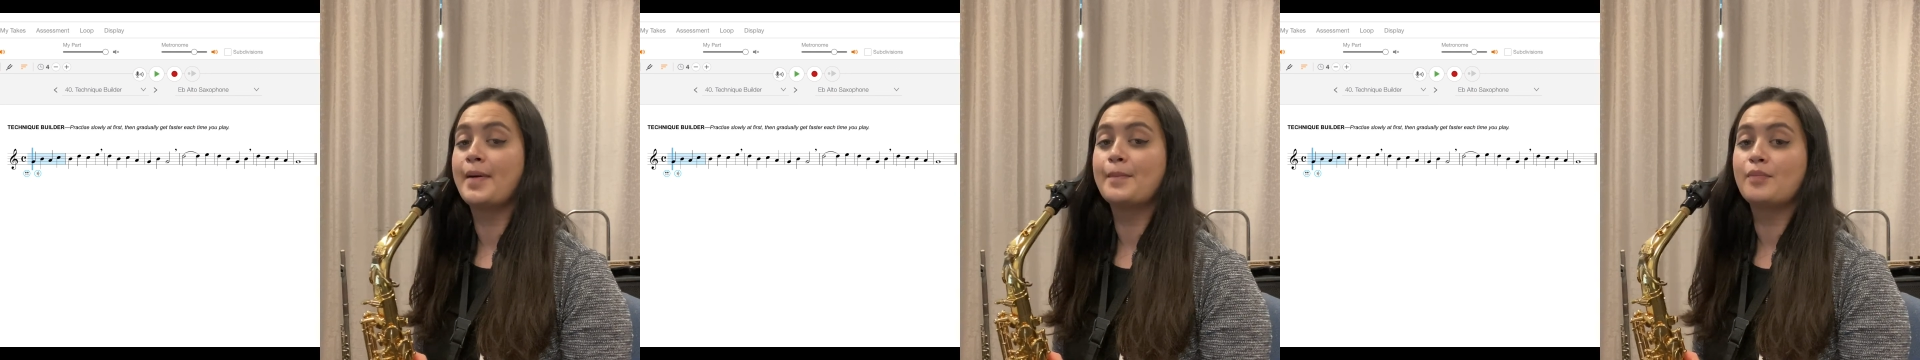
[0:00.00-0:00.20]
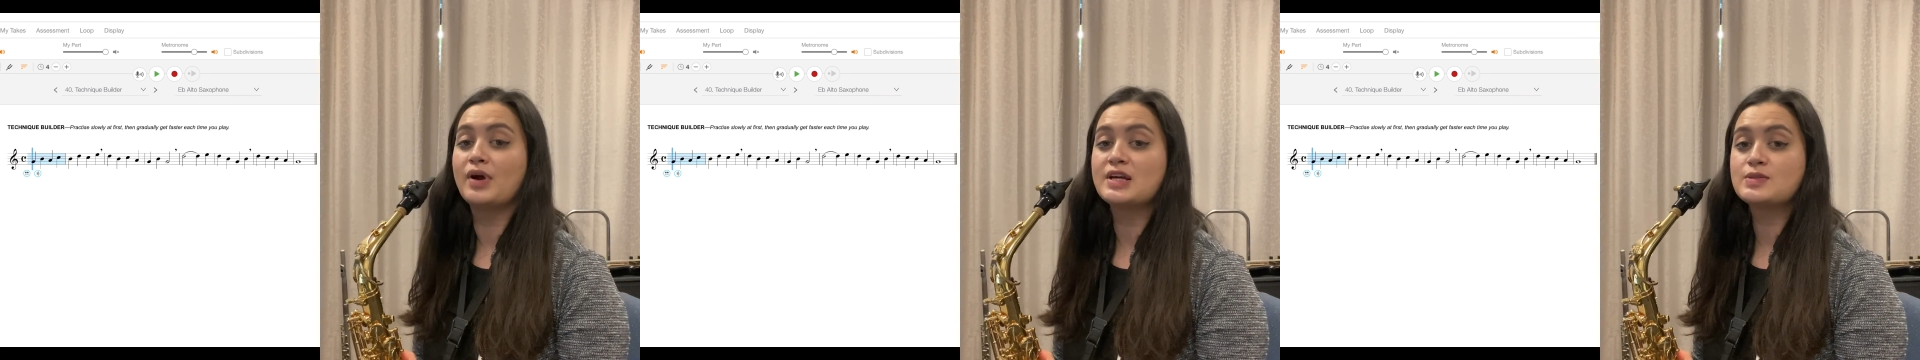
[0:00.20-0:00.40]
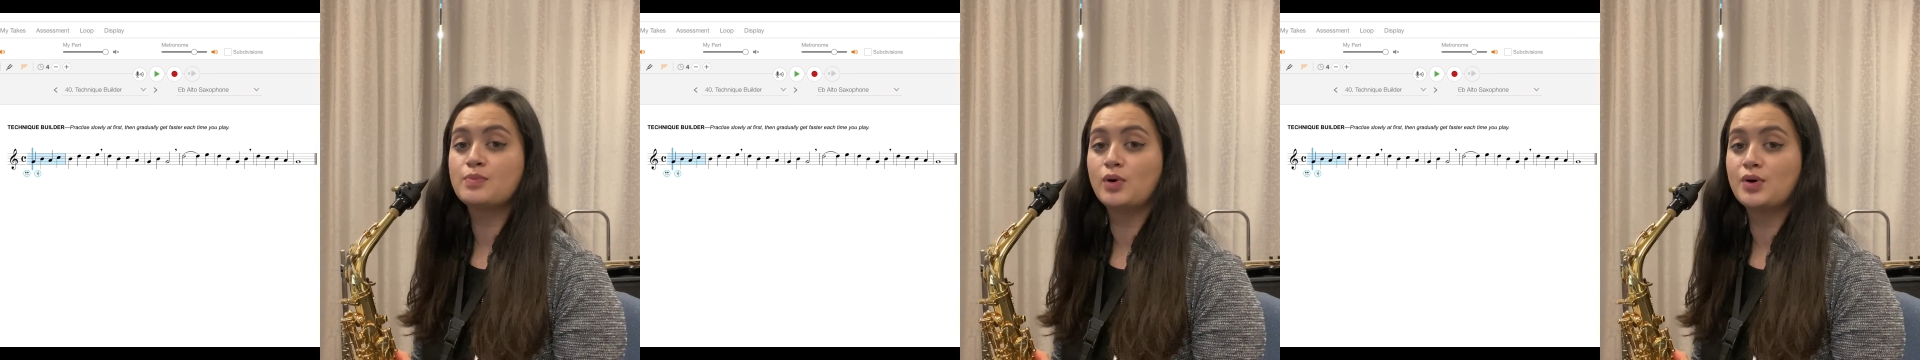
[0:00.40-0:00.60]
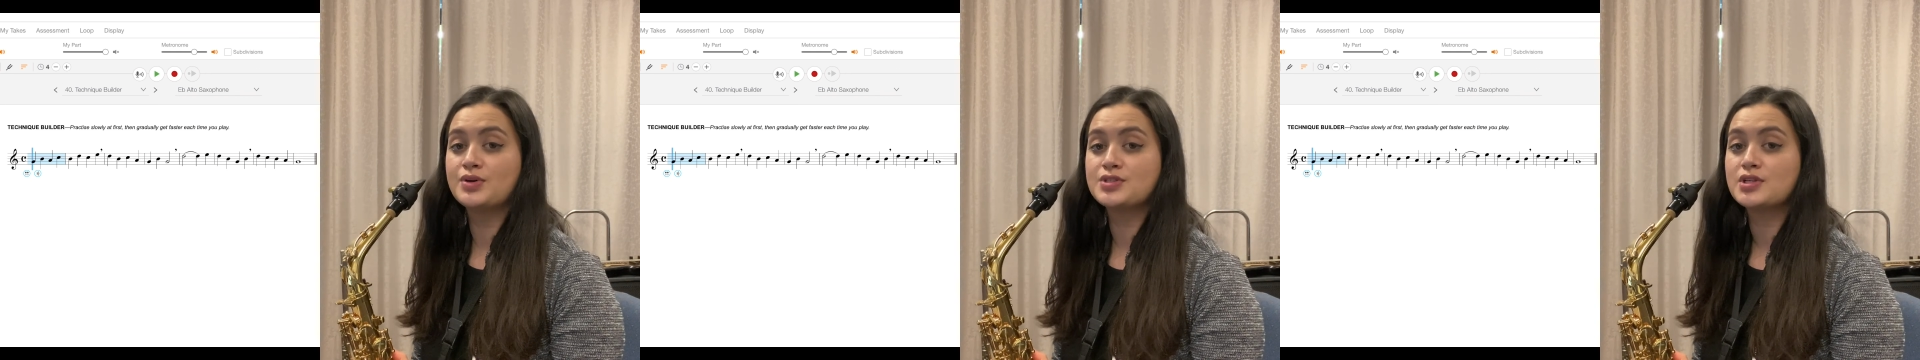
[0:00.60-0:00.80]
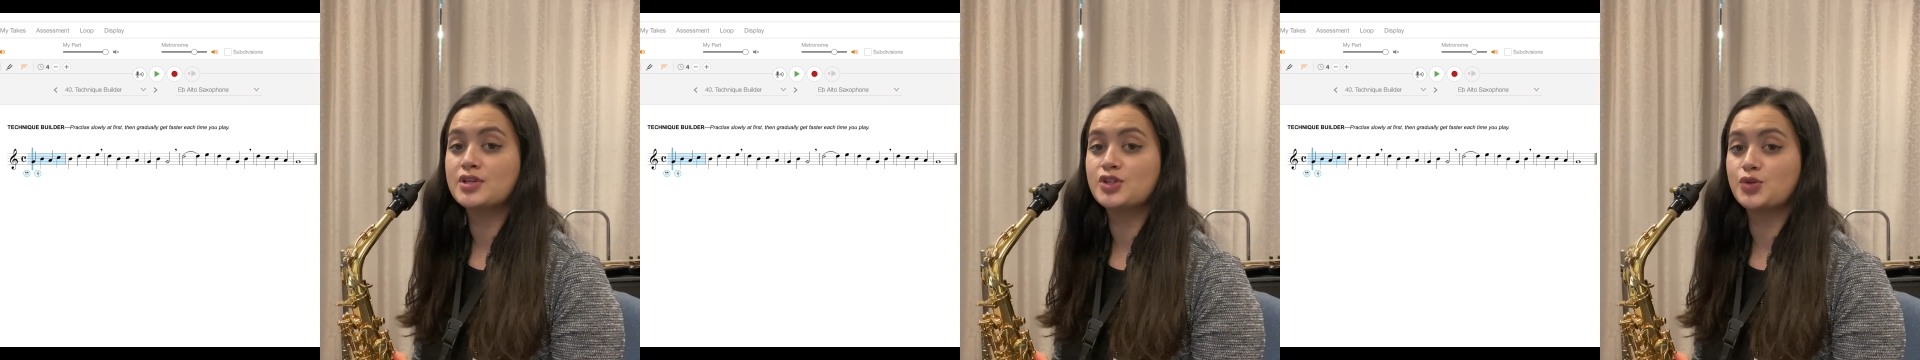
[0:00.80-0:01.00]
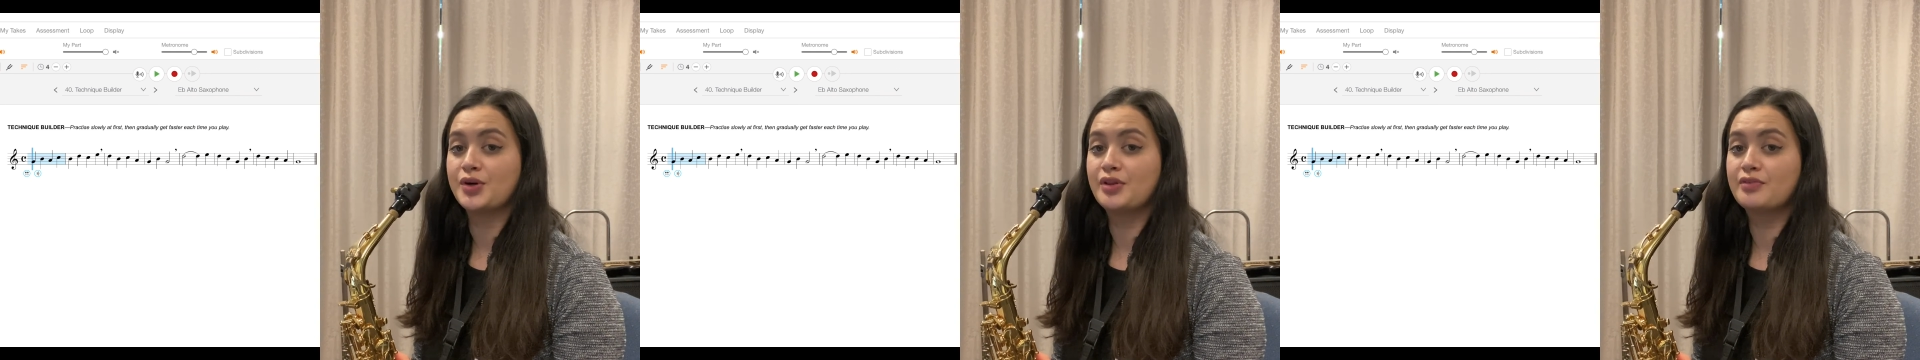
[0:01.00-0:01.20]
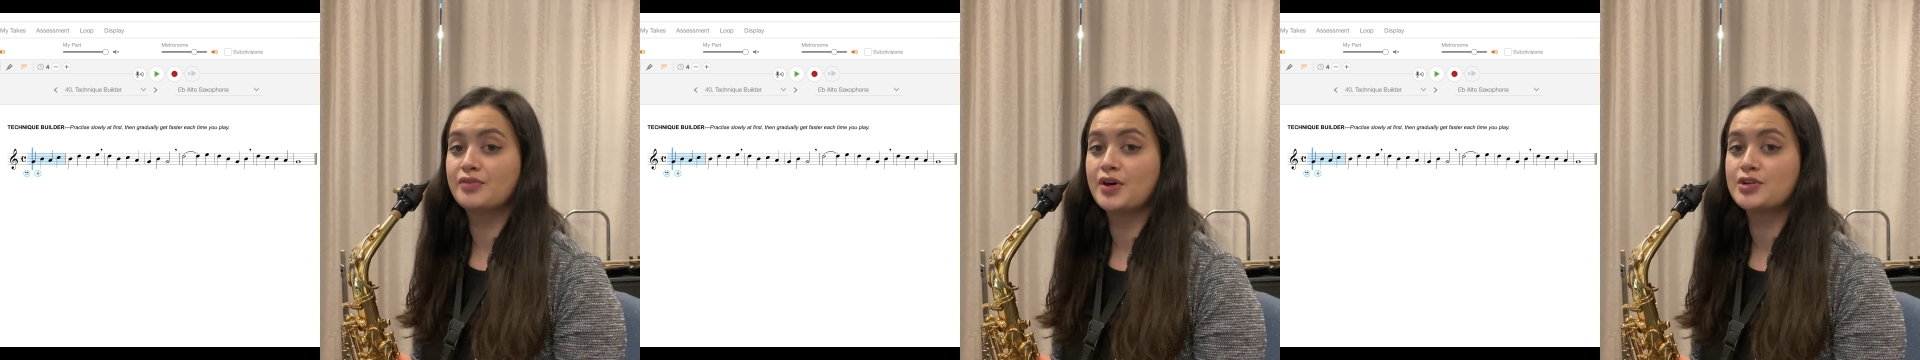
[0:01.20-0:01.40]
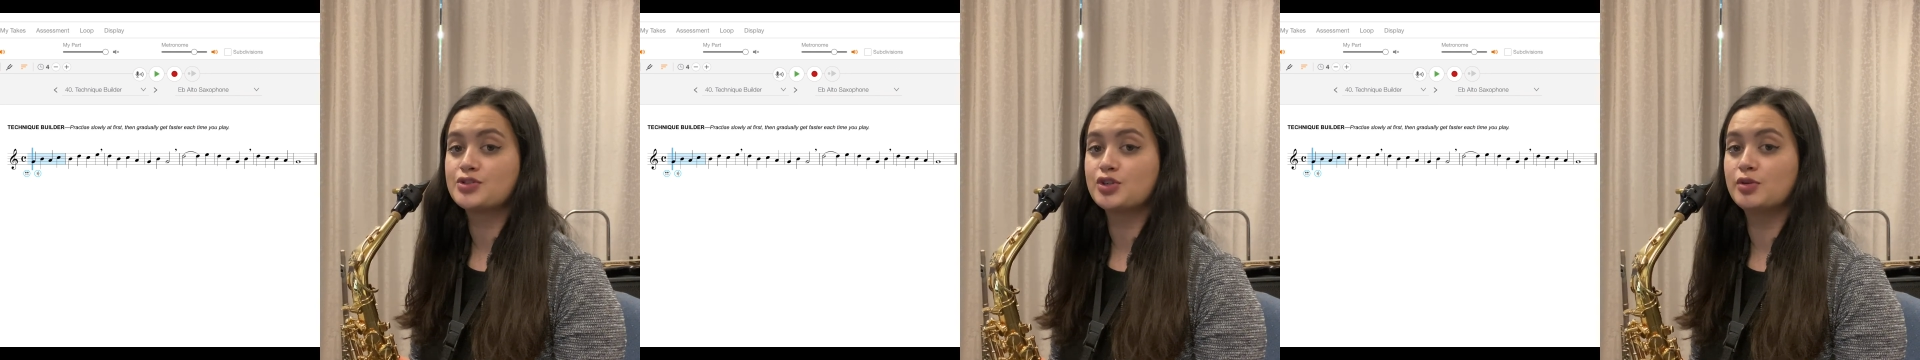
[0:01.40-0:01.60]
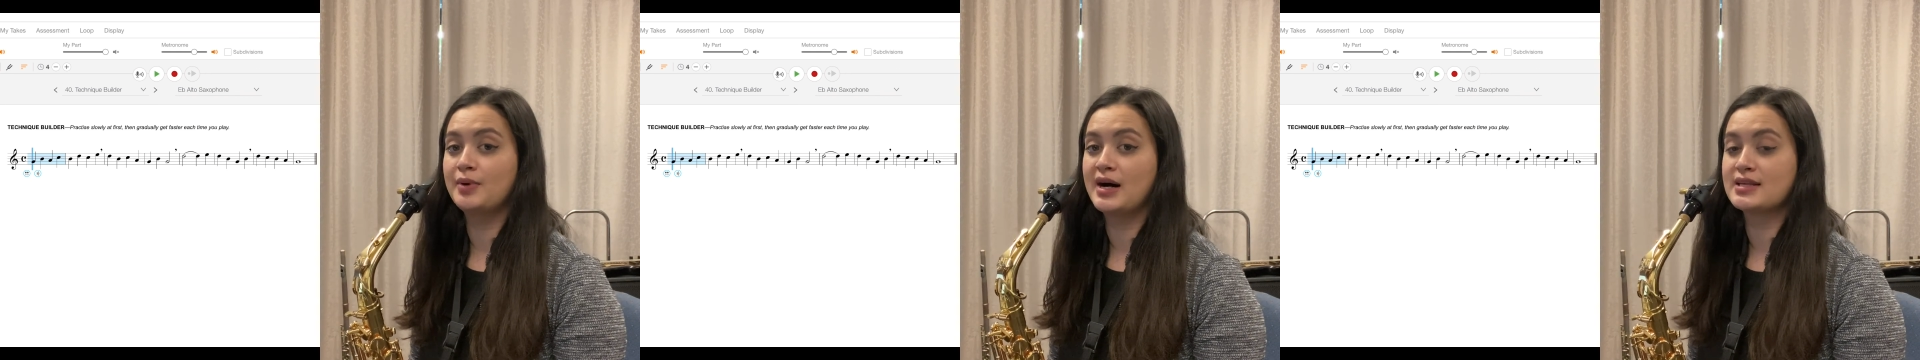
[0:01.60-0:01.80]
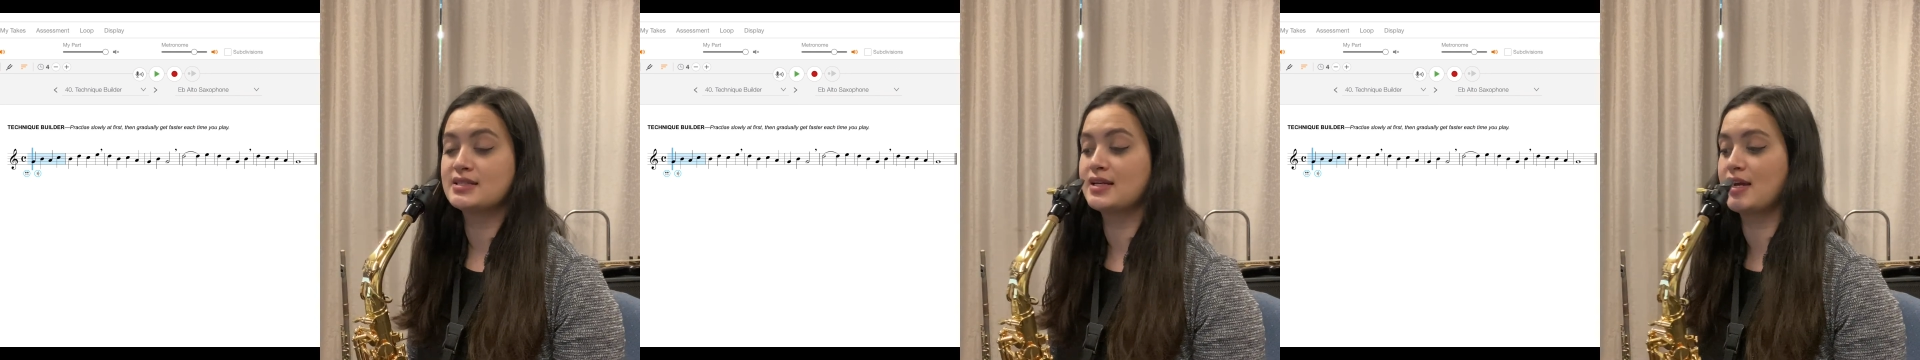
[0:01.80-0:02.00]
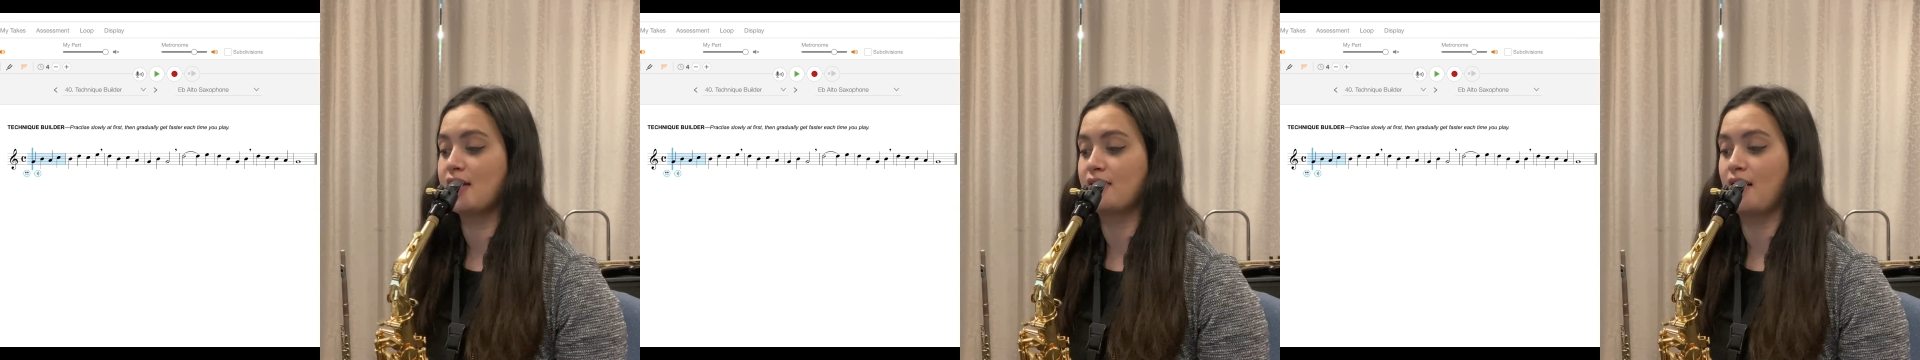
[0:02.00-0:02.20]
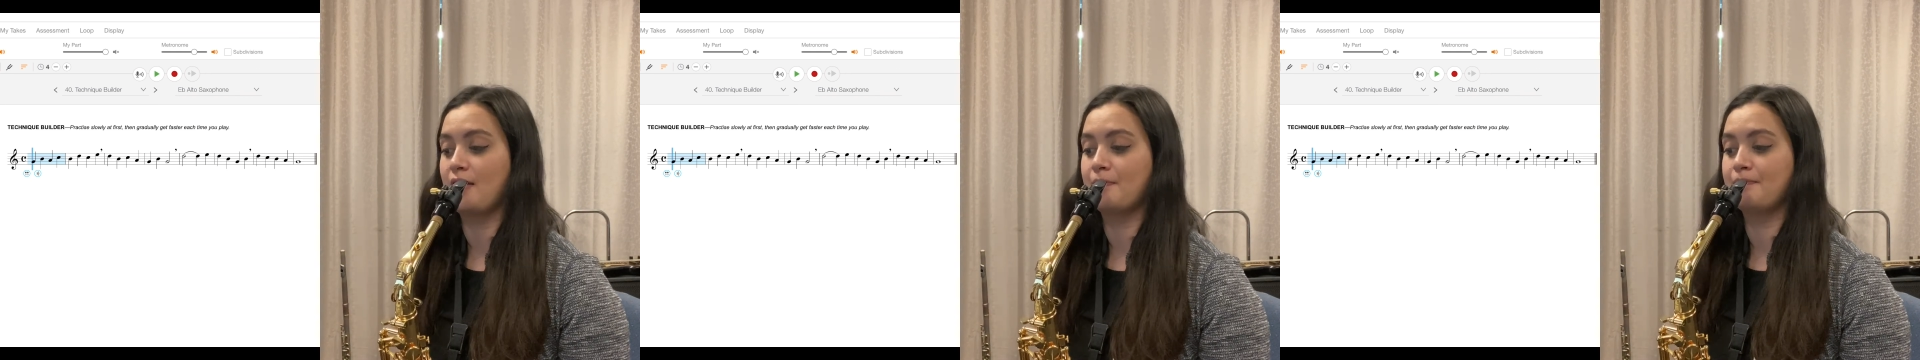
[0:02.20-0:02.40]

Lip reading: Press pause and join the first 2 bars together.